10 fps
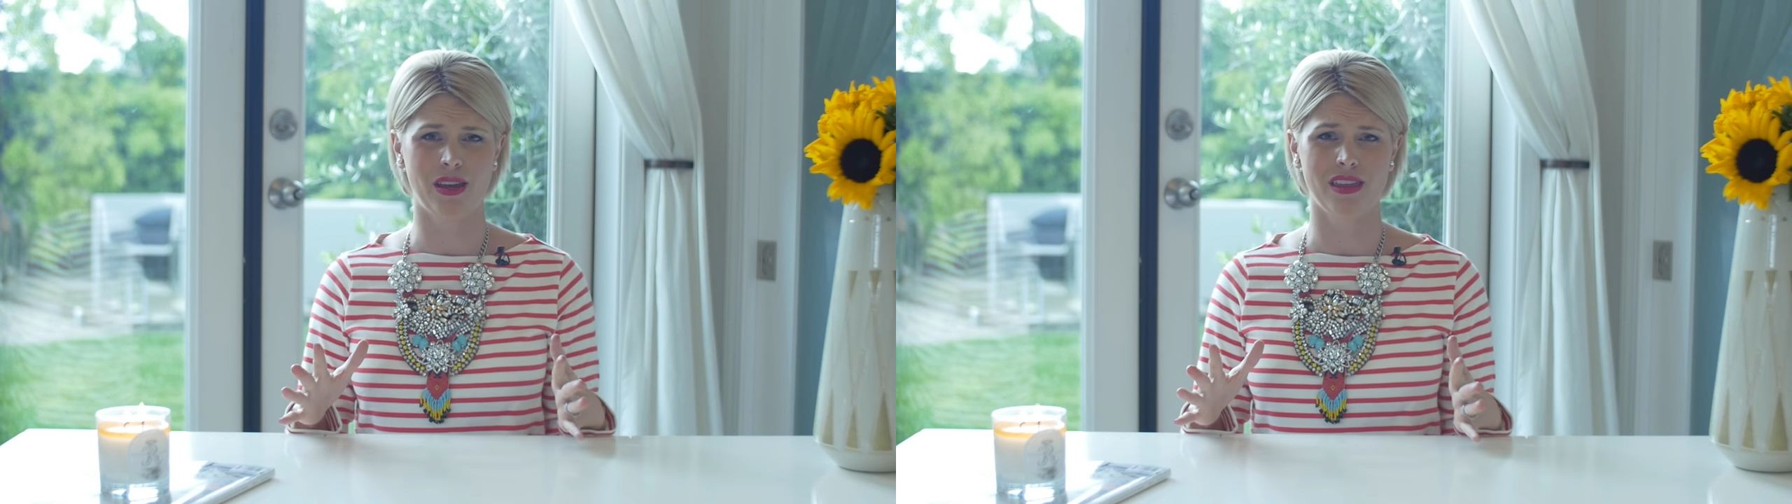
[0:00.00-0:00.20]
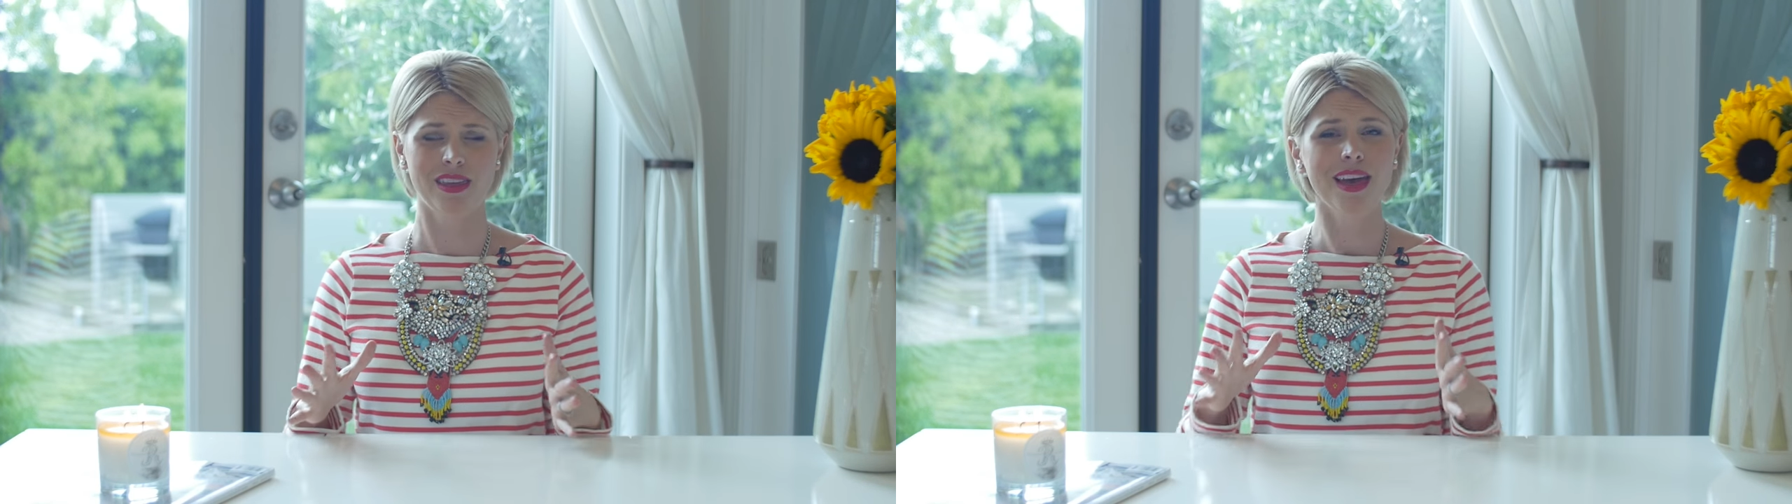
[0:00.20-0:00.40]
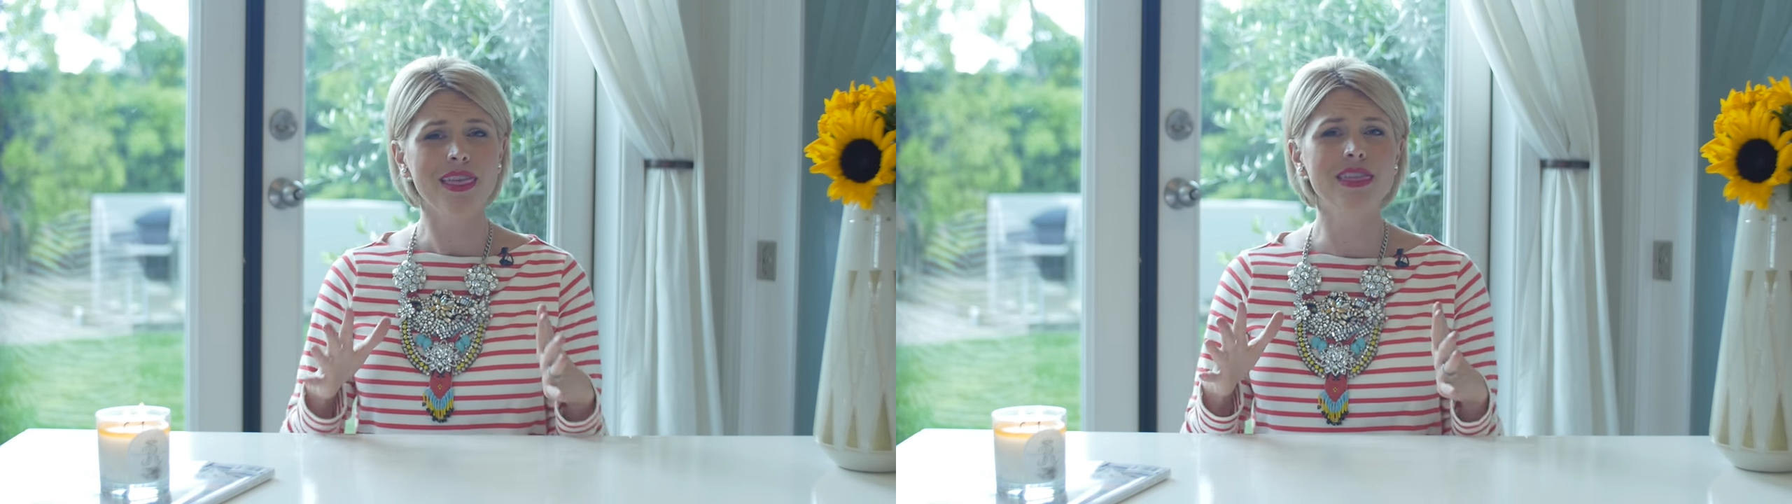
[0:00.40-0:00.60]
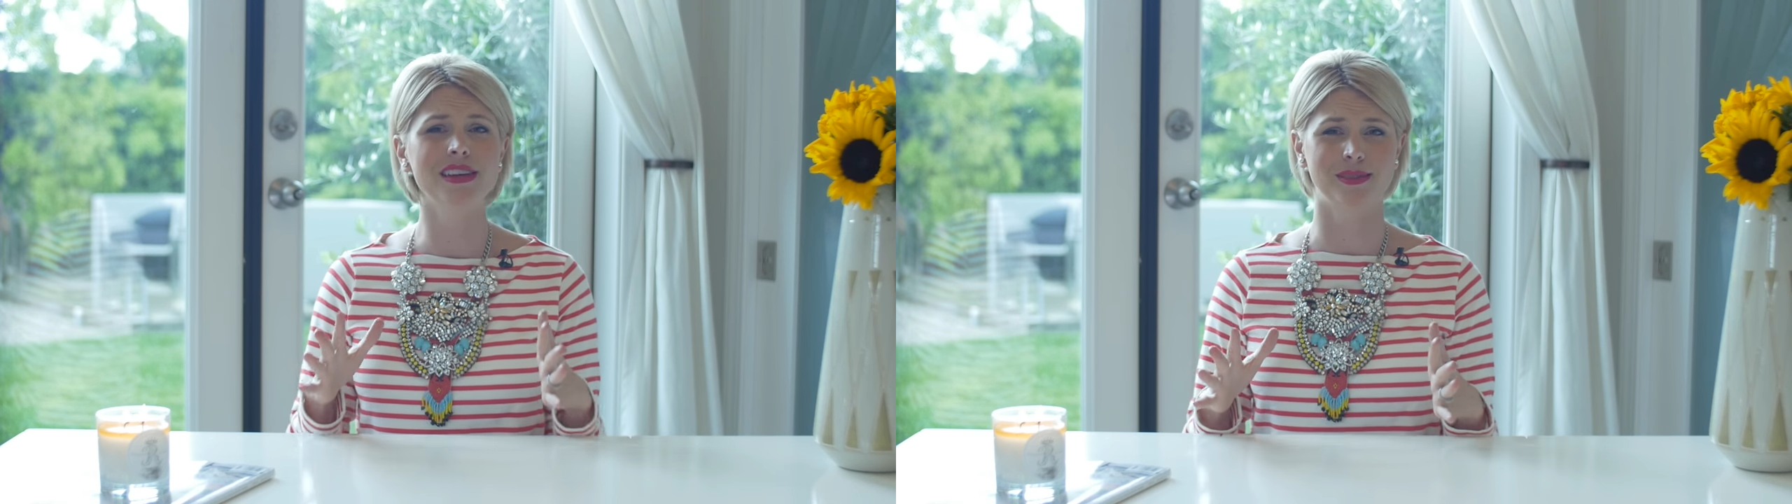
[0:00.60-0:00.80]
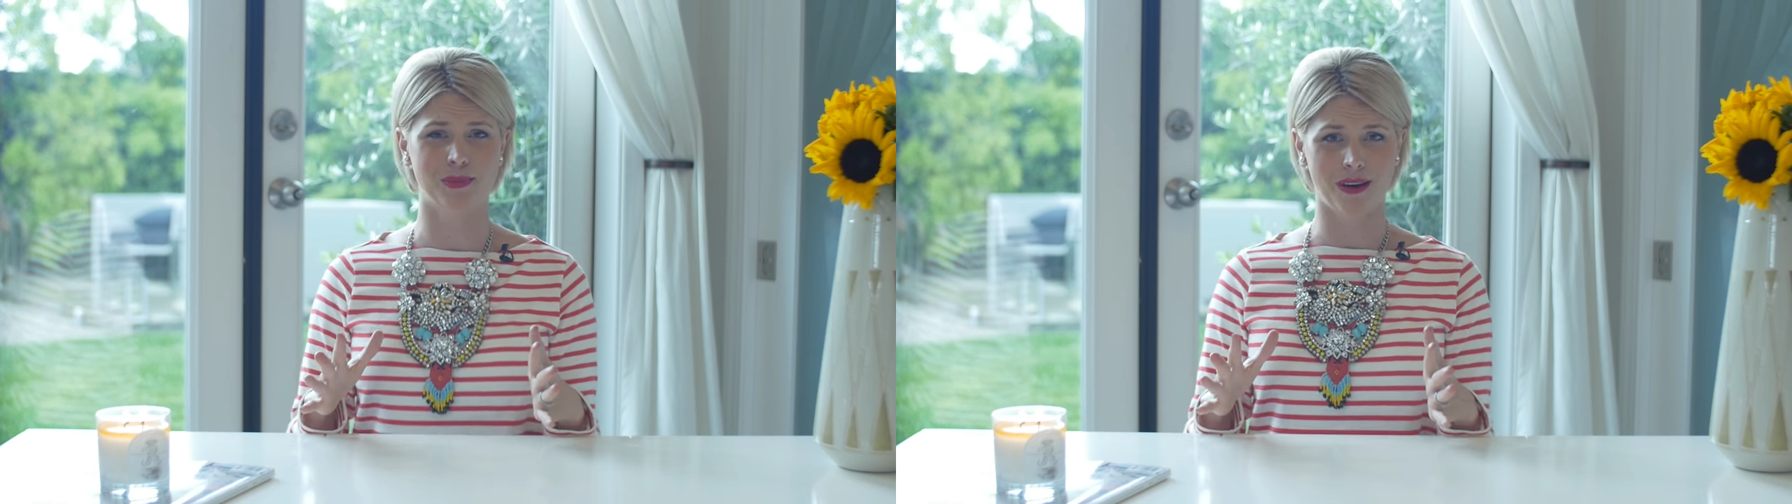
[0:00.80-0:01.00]
with
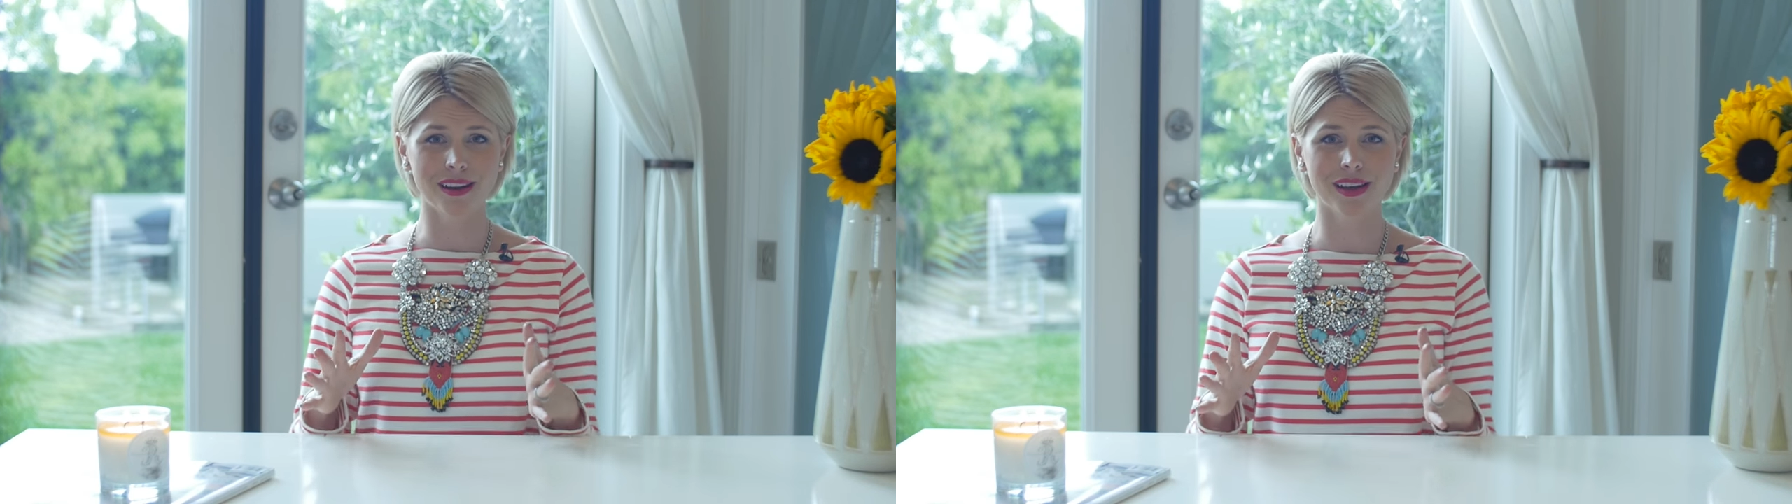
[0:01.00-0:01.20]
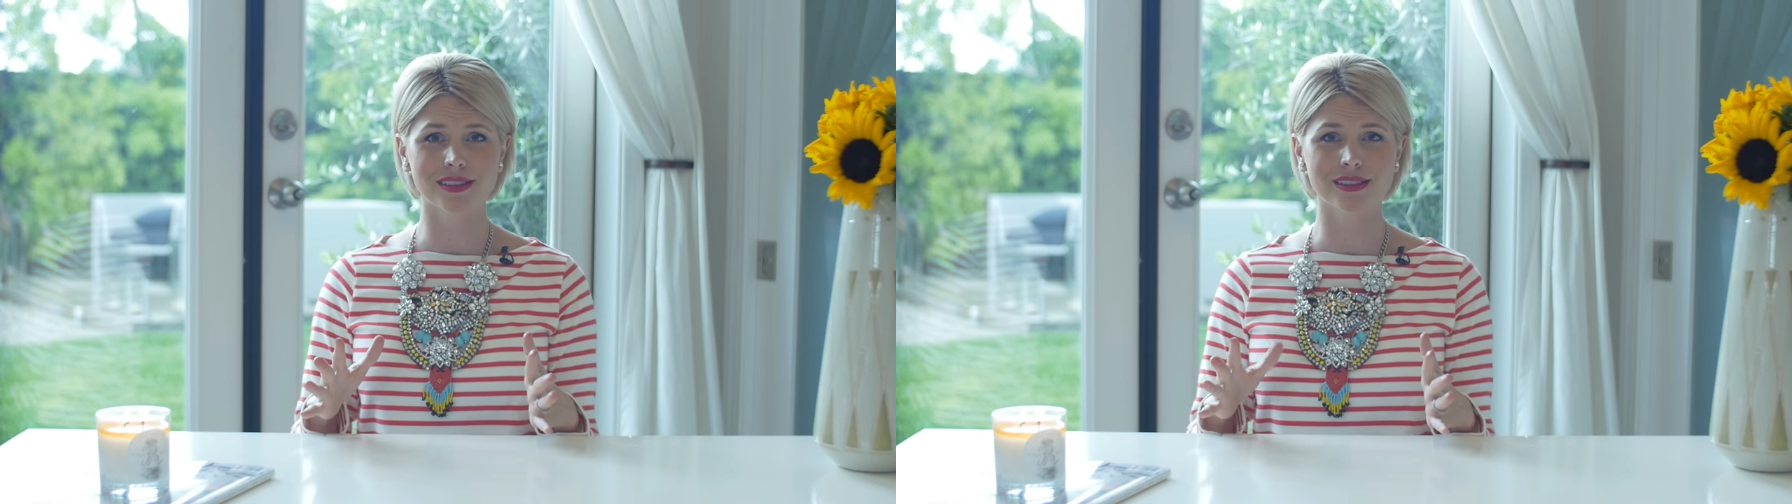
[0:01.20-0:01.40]
this product.